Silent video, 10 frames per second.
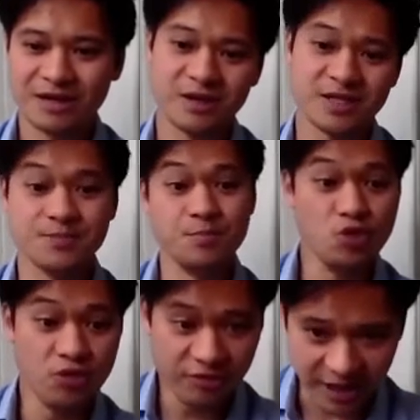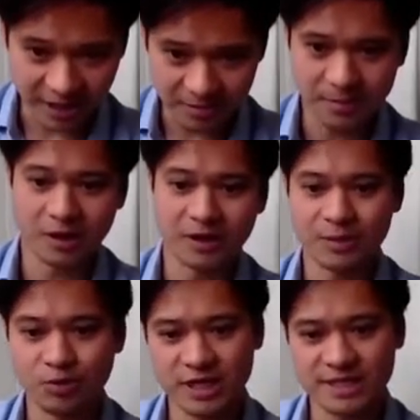thus moving market
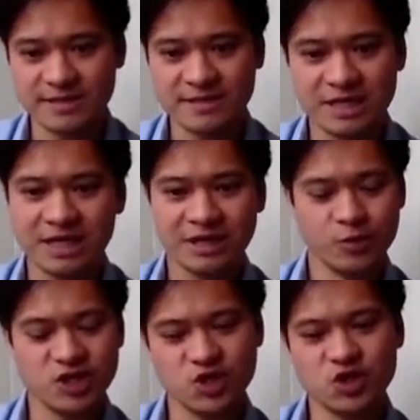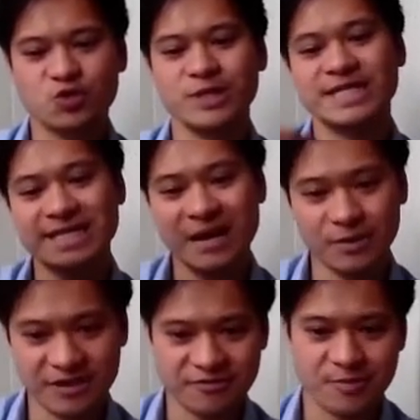prices, which squeezes out
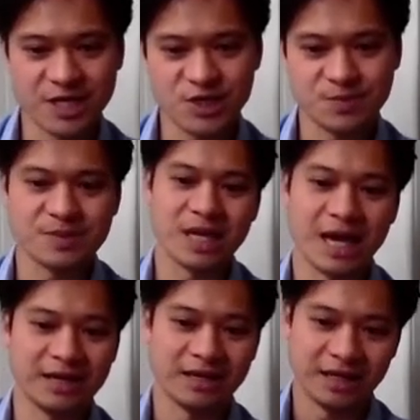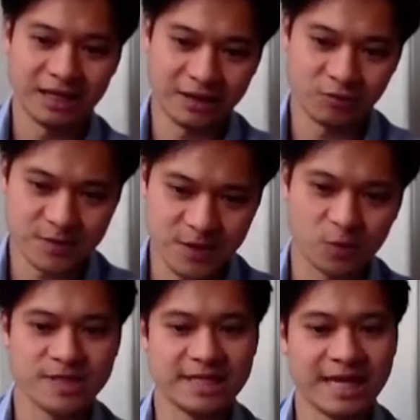the information and
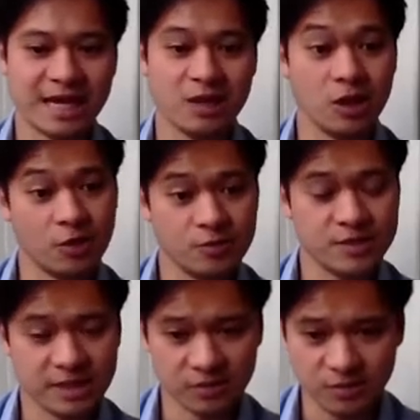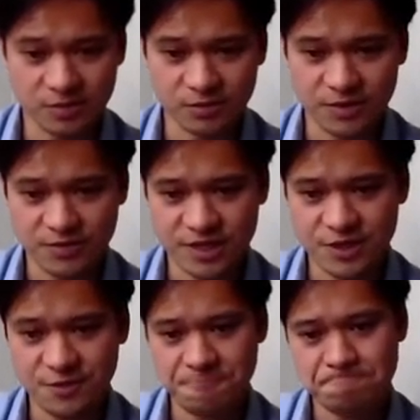results in a low signal to noise ratio.